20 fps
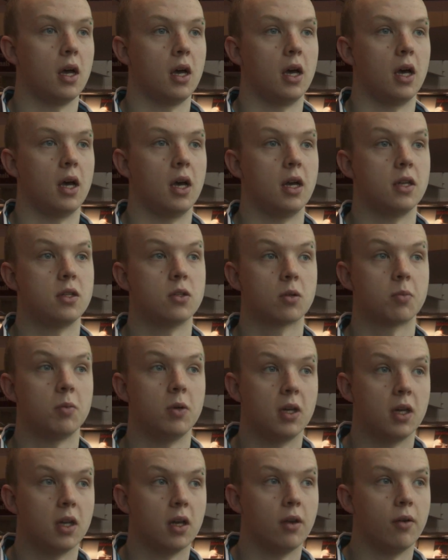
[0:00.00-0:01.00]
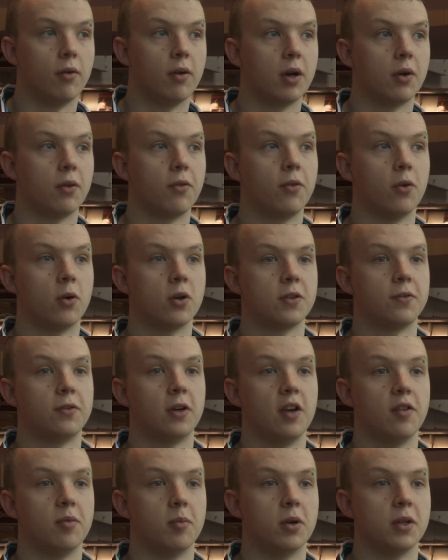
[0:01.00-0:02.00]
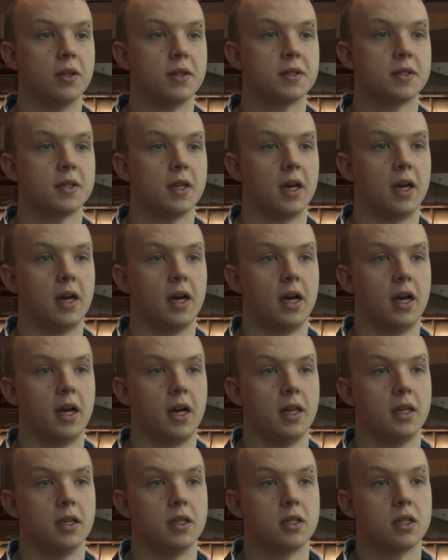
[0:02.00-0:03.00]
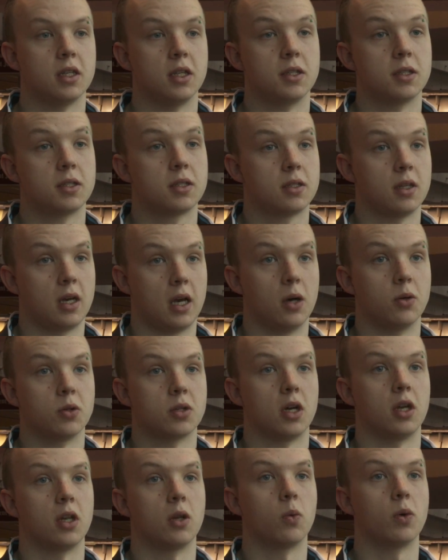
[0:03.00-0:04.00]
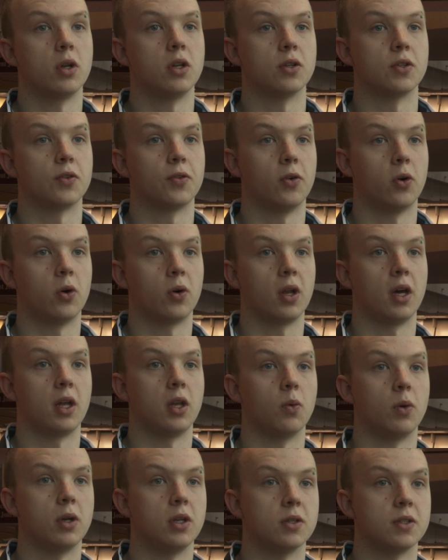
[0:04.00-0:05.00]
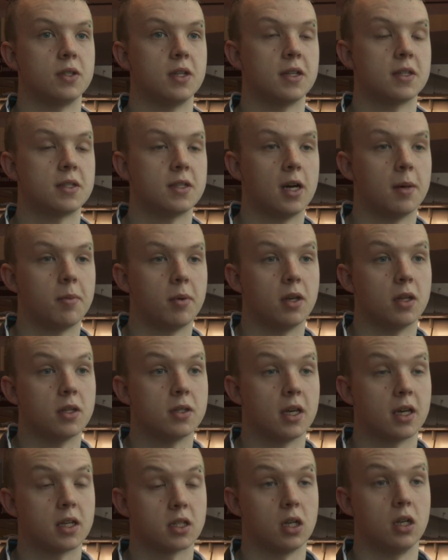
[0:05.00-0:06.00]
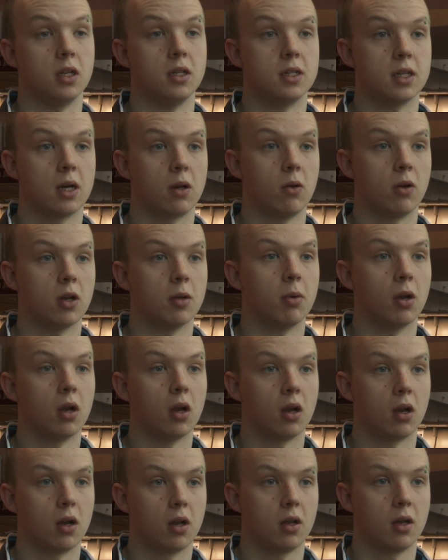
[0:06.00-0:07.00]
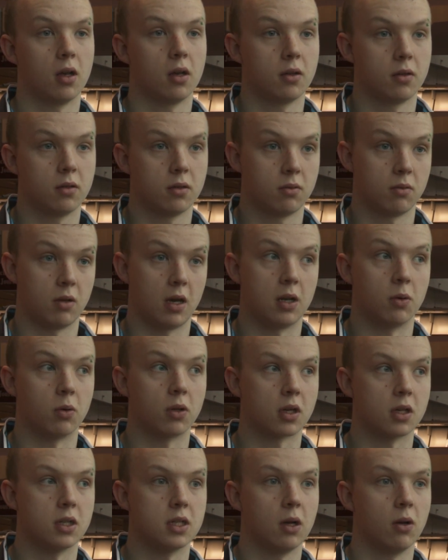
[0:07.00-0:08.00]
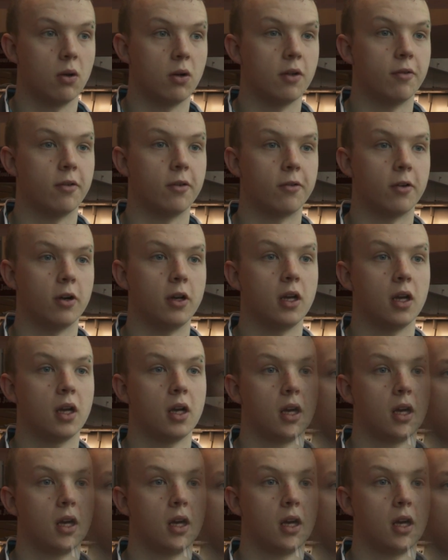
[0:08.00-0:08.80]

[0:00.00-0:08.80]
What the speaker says: It took me in around 4 to 5 months, and it's out on the Windows Phone and the Windows desktop, and it's actually downloadable. Anyone can download it for free.